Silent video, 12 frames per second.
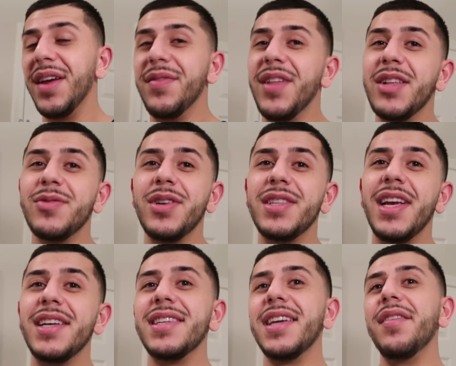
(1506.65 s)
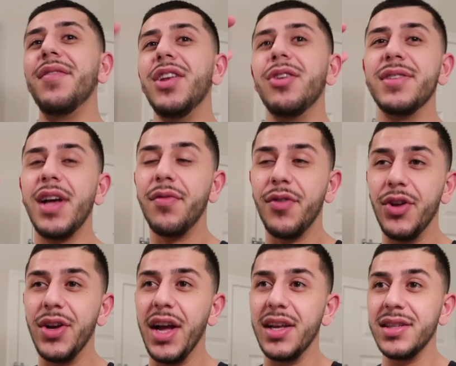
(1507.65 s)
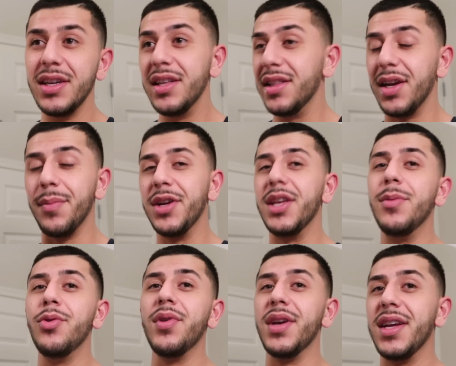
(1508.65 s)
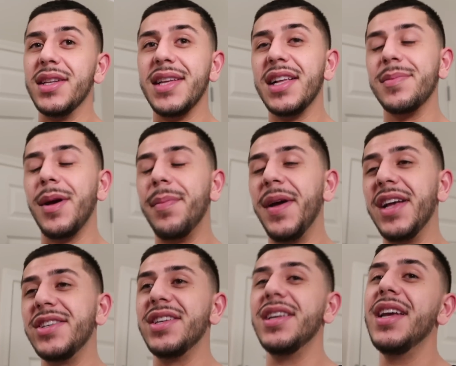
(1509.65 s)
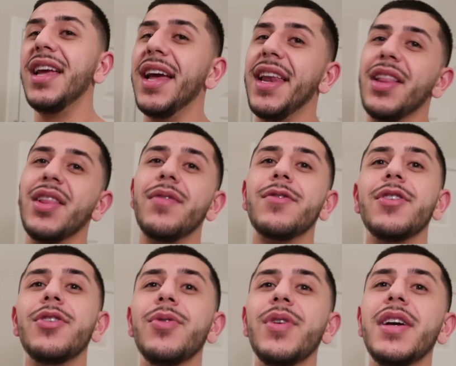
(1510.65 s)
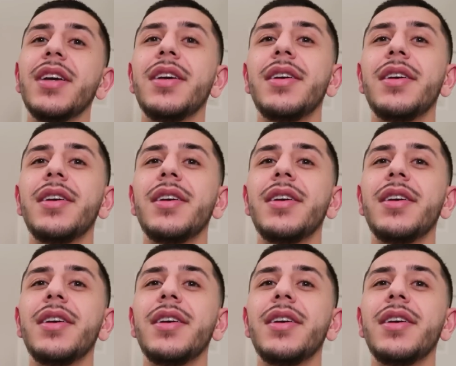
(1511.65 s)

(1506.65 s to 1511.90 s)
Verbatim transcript: If that's what it takes to get videos out for you guys, then I'm gonna keep doing it because that's my passion and I love to do it.